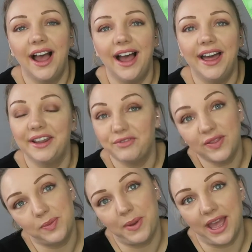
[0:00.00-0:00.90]
And I've
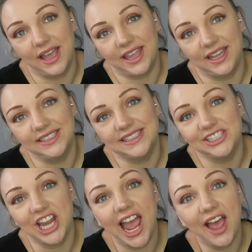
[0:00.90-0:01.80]
read the back and it
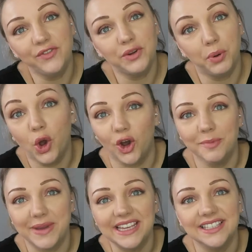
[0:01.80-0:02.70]
says you have to
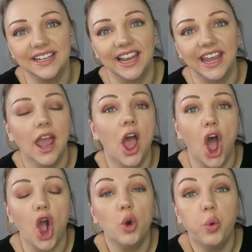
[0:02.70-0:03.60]
put basically
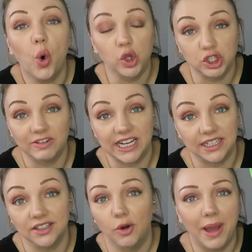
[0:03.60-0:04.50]
a quarter
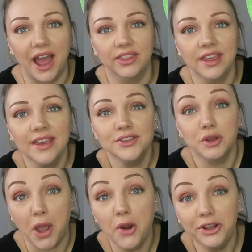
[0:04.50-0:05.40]
in your bath. So
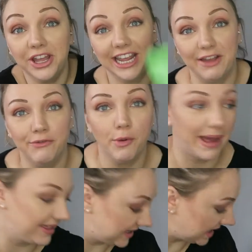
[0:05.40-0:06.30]
I'm only gonna get four
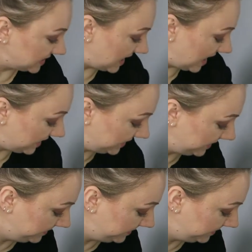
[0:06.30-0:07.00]
baths out of that.